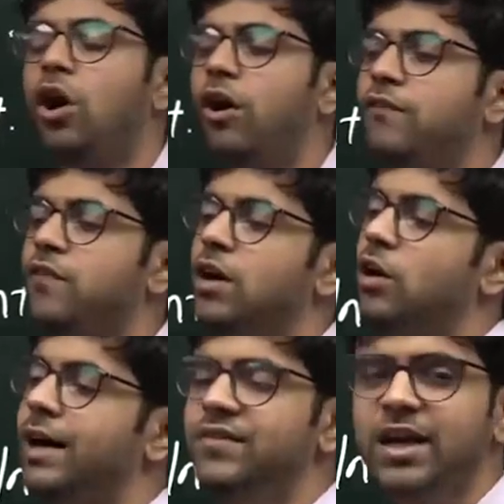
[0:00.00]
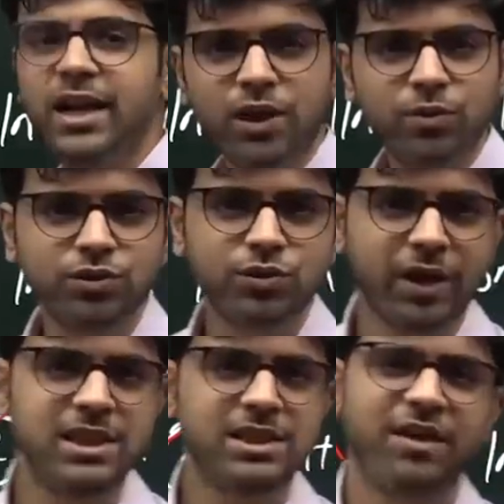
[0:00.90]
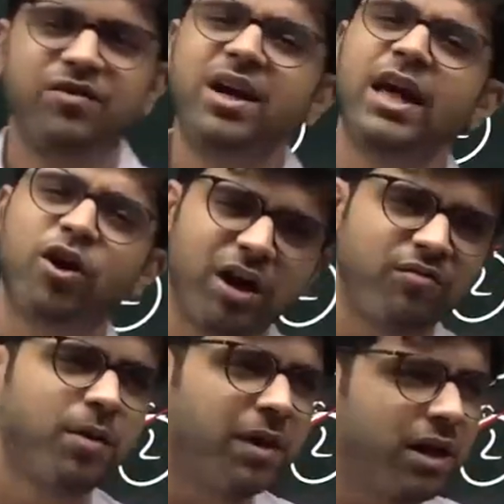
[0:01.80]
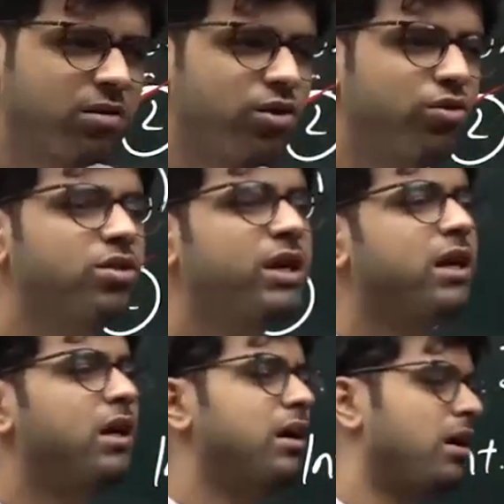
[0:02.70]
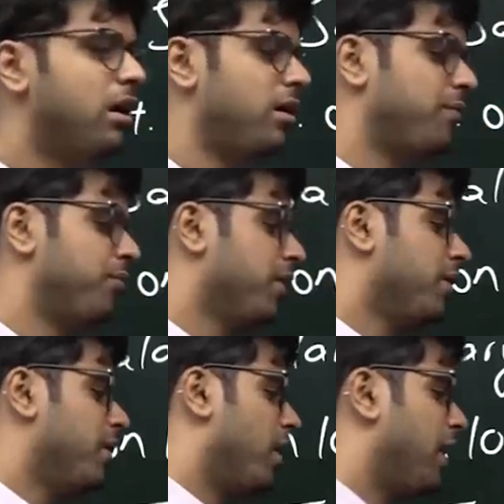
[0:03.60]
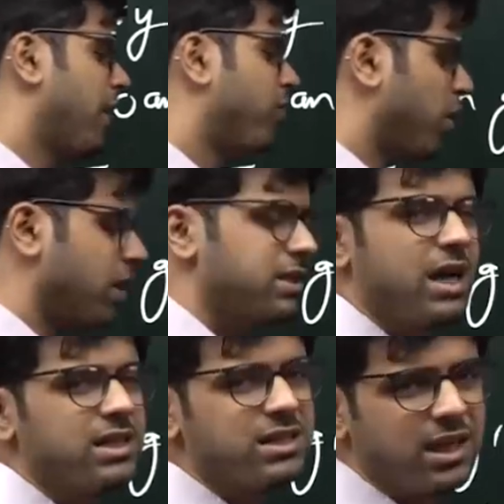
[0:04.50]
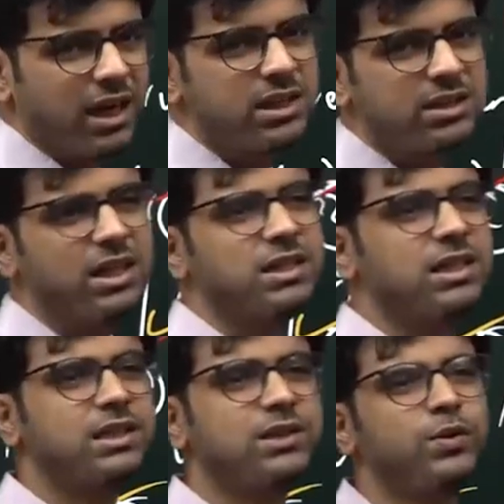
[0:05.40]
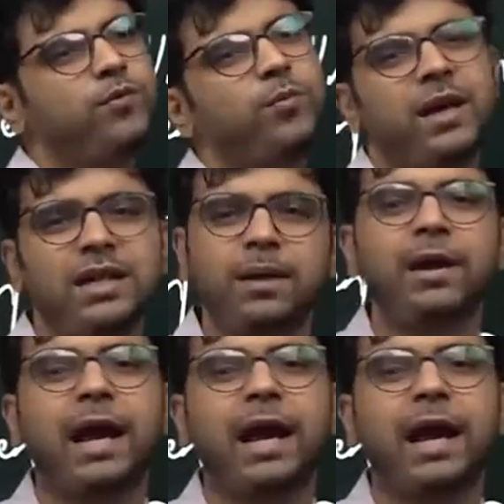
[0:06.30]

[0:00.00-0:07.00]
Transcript: of everyday use, you can say every day or every month. You know, they like water charges, electricity charges, you have to pay them